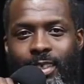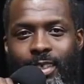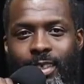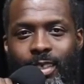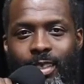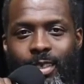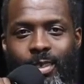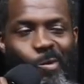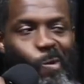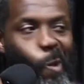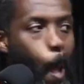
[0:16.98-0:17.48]
I'm
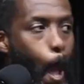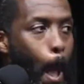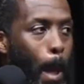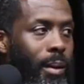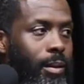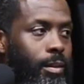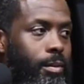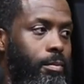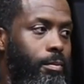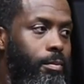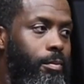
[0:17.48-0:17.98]
sorry, I
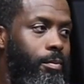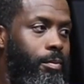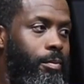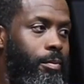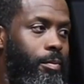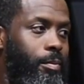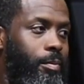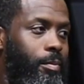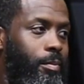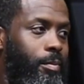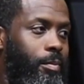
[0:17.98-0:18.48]
gotta get a
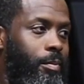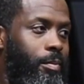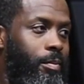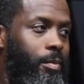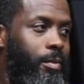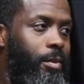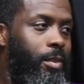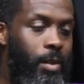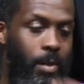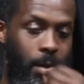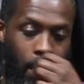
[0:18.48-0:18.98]
script, bro.
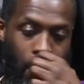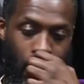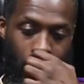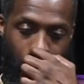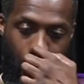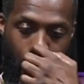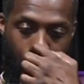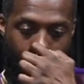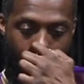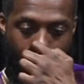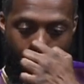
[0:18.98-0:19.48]
Go ahead. I'm
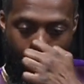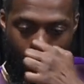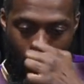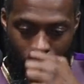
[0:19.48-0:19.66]
sorry.